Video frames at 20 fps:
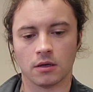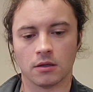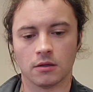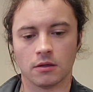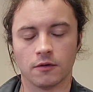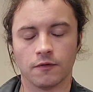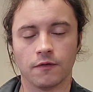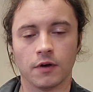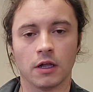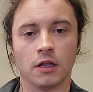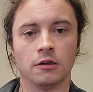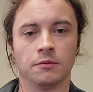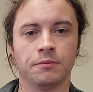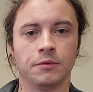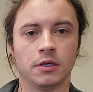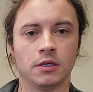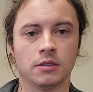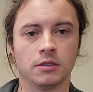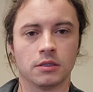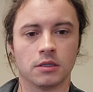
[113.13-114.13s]
develop
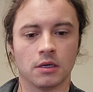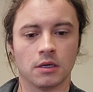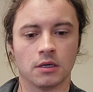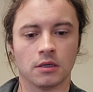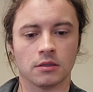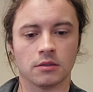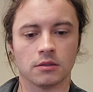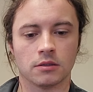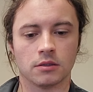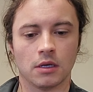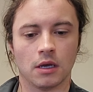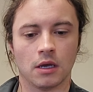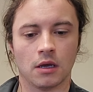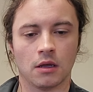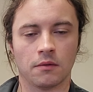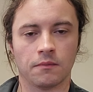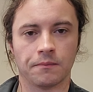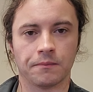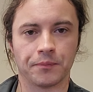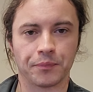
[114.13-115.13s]
these things,
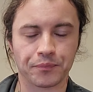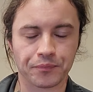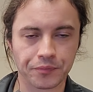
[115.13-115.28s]
and